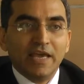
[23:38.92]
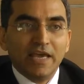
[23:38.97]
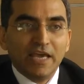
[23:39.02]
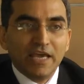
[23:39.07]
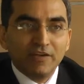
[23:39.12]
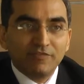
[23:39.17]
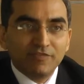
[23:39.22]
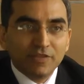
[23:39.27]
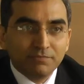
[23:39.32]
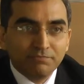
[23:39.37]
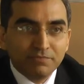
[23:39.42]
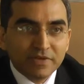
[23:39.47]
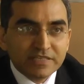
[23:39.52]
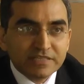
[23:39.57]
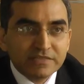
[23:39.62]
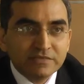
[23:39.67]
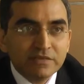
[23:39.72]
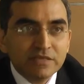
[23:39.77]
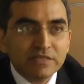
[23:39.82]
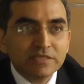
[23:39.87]
If the
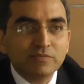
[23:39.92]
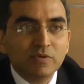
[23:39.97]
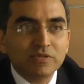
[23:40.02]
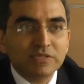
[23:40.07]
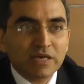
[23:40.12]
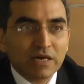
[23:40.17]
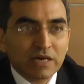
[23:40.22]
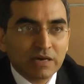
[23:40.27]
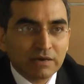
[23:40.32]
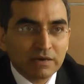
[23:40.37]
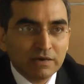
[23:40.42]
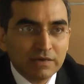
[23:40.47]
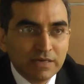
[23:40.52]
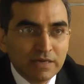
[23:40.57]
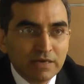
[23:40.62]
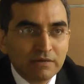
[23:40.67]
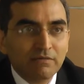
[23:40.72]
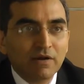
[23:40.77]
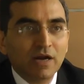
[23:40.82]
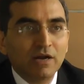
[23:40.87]
business was
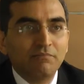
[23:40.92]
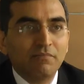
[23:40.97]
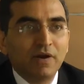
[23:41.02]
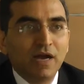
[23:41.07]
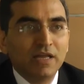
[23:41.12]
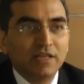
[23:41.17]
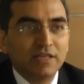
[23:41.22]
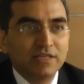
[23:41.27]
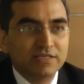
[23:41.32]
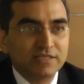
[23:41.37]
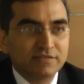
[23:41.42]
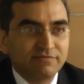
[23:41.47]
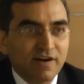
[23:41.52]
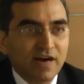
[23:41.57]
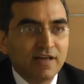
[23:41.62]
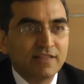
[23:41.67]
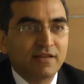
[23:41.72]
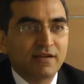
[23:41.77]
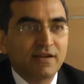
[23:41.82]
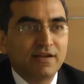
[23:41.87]
earlier run by his
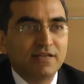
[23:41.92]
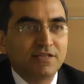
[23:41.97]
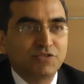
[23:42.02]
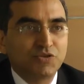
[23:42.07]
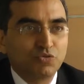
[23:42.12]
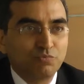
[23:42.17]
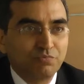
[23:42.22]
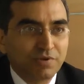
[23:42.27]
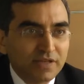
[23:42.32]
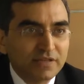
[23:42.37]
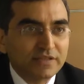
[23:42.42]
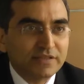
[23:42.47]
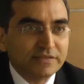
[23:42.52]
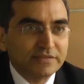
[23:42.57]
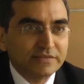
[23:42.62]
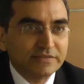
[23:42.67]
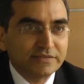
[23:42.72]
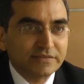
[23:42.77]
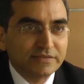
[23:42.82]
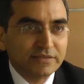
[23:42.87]
father and his two
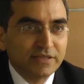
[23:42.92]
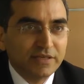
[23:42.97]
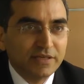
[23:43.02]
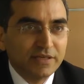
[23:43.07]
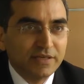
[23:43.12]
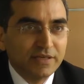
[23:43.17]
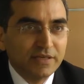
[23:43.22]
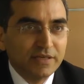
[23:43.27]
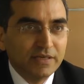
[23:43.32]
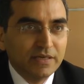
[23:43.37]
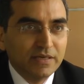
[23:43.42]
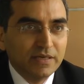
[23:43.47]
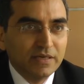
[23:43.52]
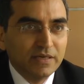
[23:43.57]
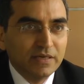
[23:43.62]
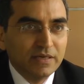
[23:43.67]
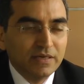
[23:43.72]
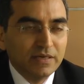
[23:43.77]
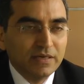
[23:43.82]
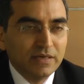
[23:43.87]
brothers,
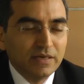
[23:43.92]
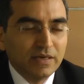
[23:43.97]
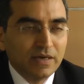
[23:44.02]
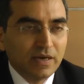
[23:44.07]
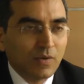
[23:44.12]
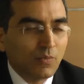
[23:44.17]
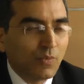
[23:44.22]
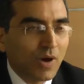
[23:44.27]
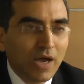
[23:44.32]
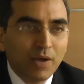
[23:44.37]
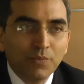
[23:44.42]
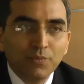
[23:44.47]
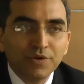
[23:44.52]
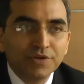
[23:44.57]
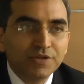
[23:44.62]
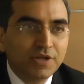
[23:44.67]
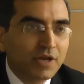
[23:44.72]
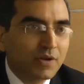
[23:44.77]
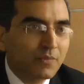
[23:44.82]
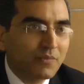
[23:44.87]
why
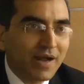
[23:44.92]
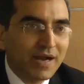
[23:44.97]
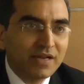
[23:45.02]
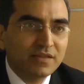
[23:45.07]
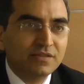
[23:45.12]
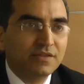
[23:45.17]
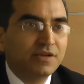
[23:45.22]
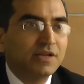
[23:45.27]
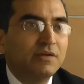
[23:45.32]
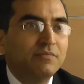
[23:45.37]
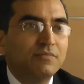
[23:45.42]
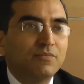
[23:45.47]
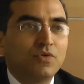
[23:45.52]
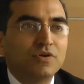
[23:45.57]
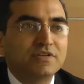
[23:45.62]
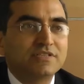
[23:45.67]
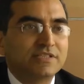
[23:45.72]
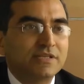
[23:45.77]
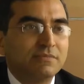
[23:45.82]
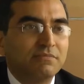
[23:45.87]
would they require 3
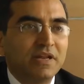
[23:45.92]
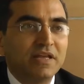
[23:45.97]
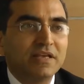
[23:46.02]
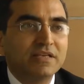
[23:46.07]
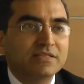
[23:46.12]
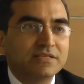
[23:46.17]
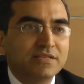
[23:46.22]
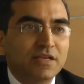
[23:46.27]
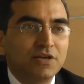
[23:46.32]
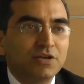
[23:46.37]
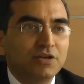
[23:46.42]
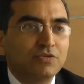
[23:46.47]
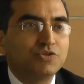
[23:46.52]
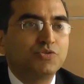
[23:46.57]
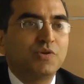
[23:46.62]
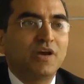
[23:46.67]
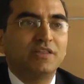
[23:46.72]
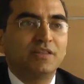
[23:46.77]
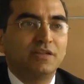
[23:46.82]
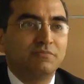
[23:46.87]
more siblings to
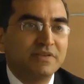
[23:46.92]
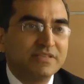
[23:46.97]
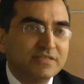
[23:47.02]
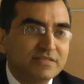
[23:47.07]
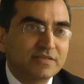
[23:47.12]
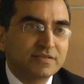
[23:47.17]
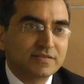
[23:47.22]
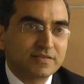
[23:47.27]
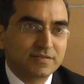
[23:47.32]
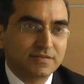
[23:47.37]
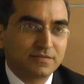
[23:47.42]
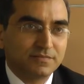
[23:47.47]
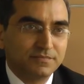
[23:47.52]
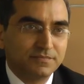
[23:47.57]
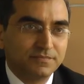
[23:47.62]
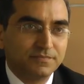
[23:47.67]
join the business?